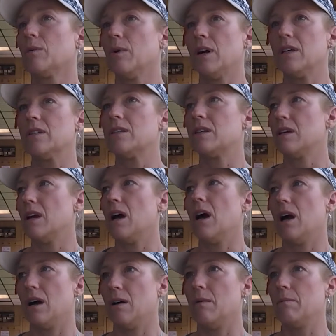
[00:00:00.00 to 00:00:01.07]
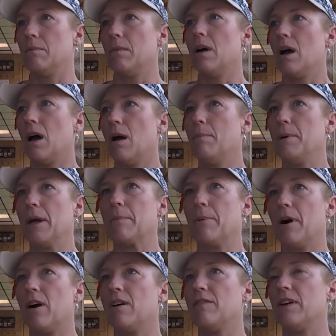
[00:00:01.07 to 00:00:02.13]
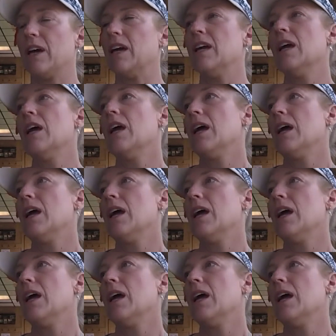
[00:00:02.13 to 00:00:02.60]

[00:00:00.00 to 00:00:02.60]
was a big part of it.